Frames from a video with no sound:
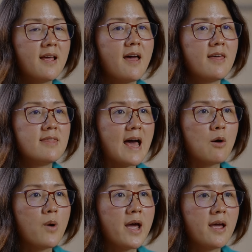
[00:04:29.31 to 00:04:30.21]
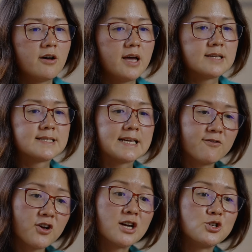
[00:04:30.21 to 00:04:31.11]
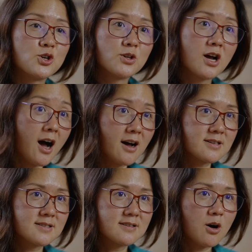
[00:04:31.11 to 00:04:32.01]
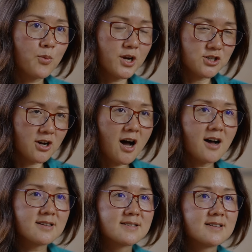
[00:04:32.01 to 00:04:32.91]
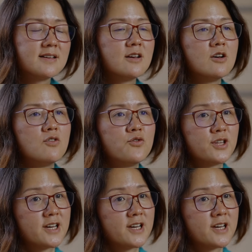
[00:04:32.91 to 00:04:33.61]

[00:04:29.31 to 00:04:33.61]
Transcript: and that way it significantly control the cost, operation cost, for the